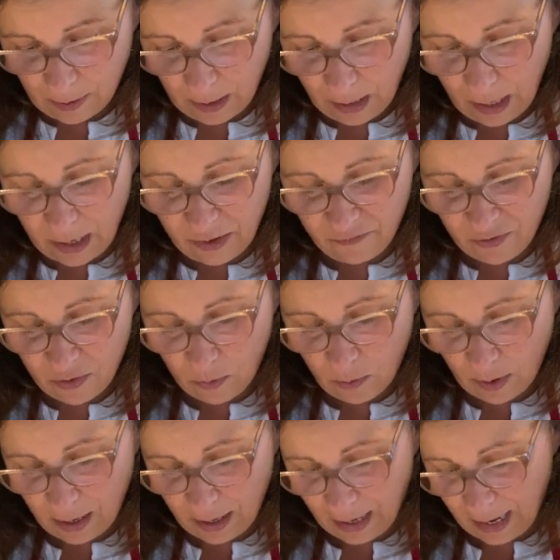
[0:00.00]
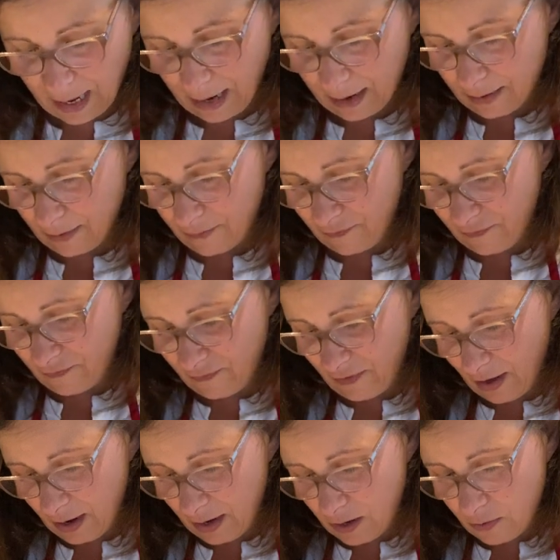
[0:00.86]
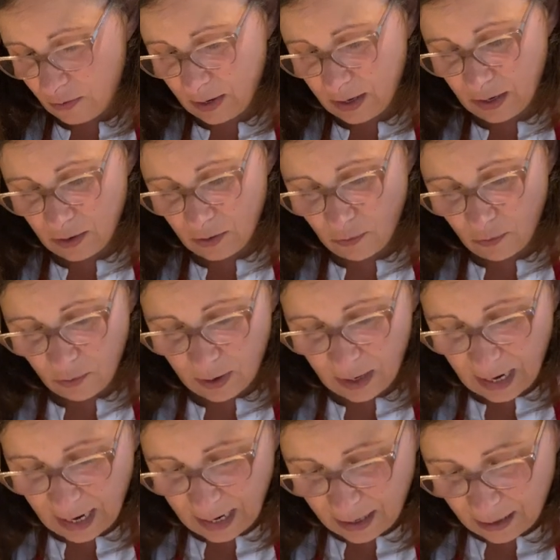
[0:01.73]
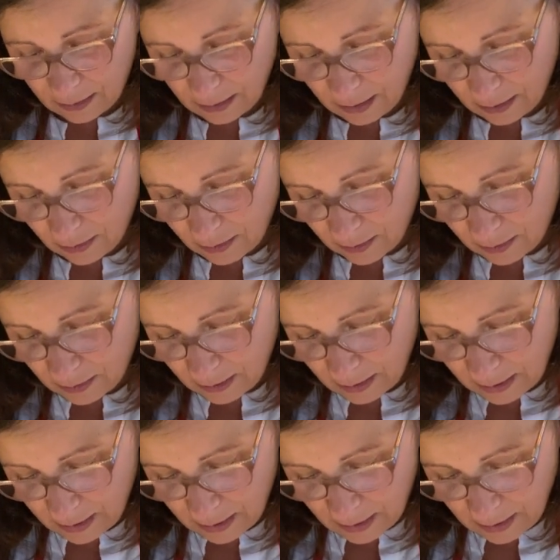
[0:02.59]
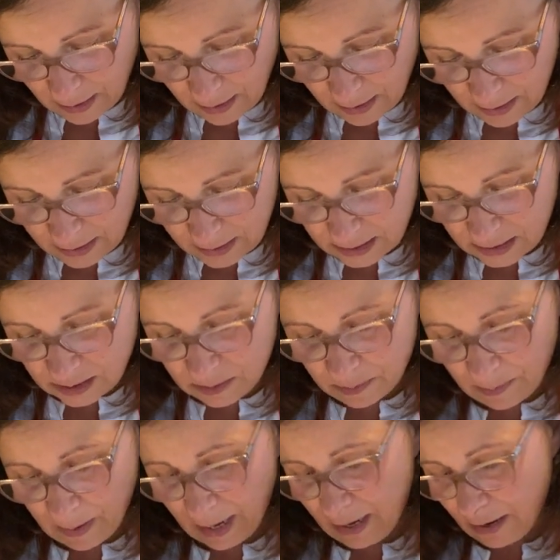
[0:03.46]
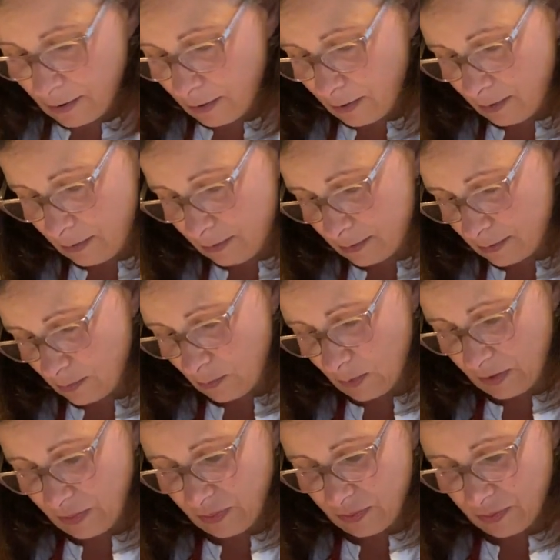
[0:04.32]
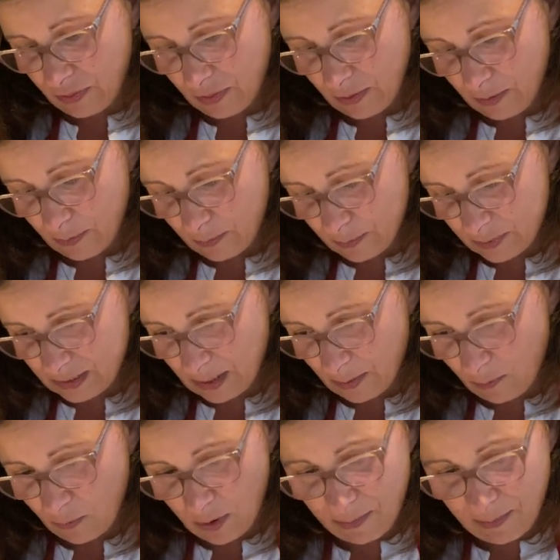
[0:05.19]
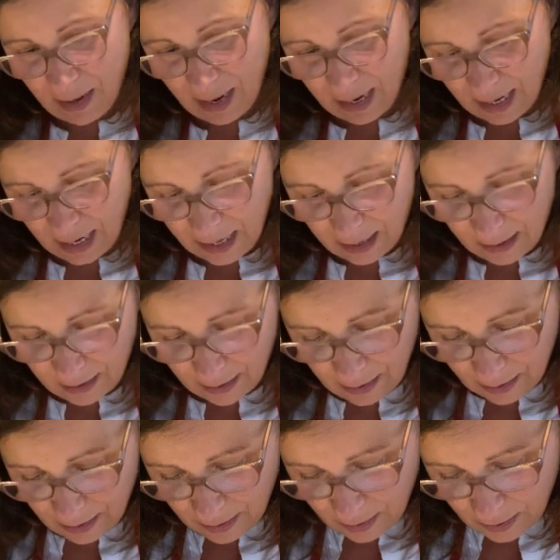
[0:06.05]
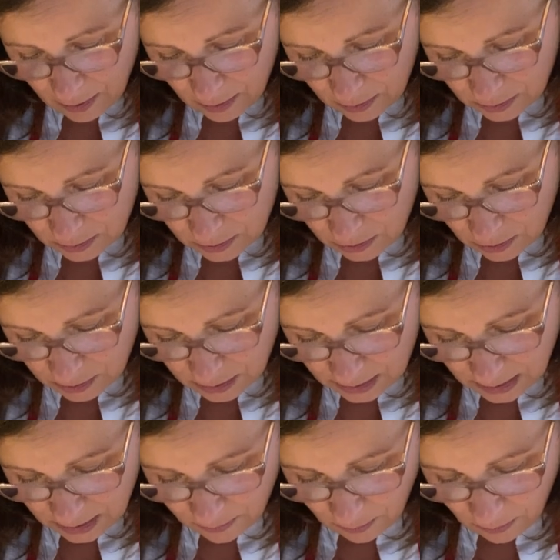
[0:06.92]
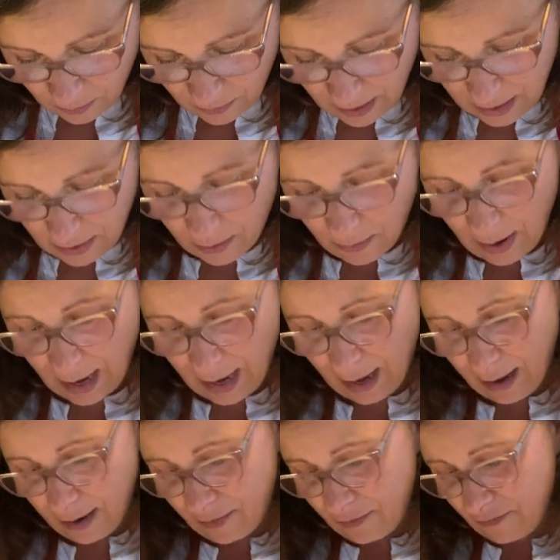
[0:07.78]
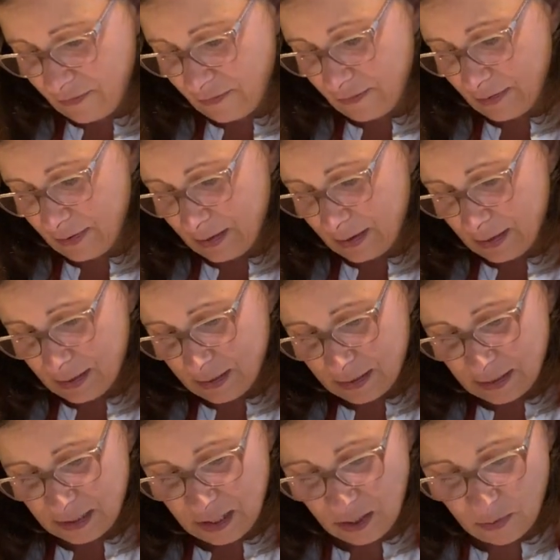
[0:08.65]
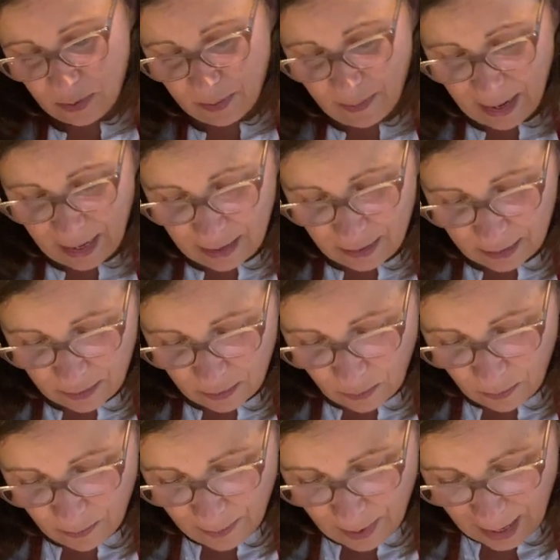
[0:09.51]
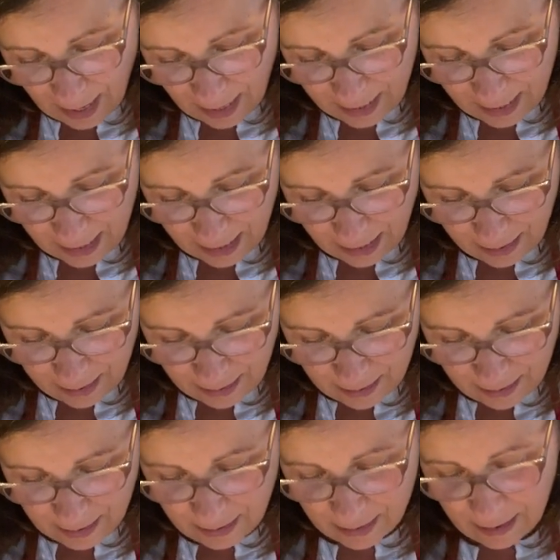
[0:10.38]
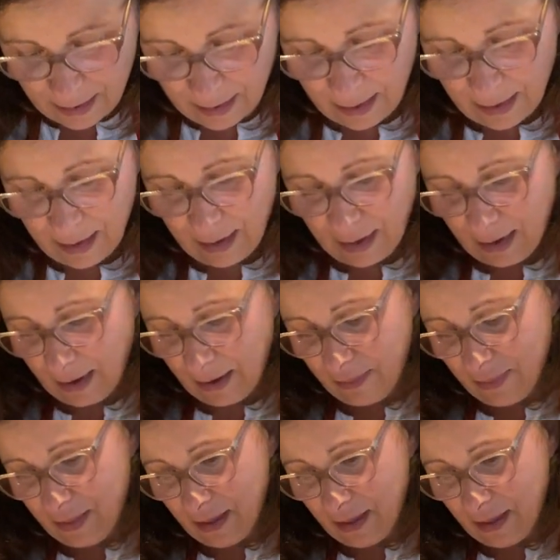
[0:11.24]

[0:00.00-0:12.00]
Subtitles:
And if you want to get fun, you can create a little spider with some remaining Tootsie Roll that you have. So you would make a little body and